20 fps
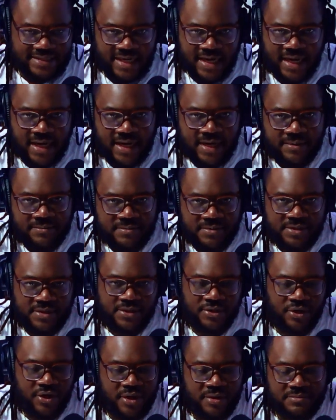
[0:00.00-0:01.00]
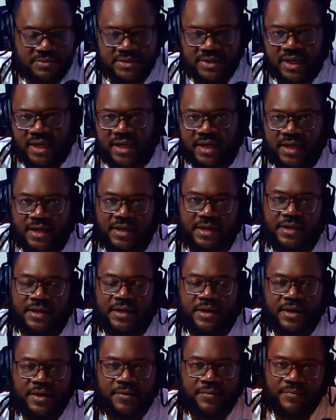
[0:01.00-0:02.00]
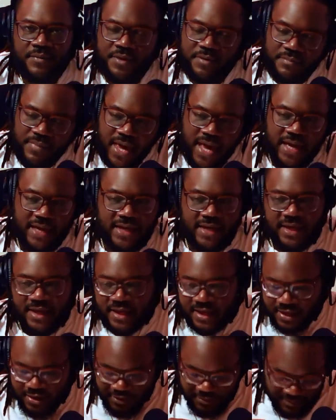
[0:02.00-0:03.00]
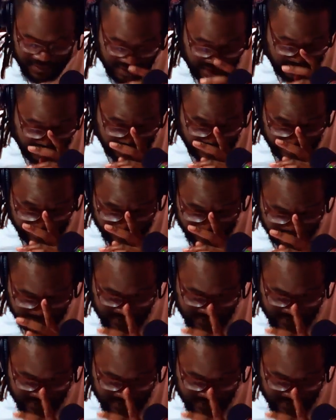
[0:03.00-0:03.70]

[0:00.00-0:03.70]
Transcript: time. You know what I'm saying? We back in here, man.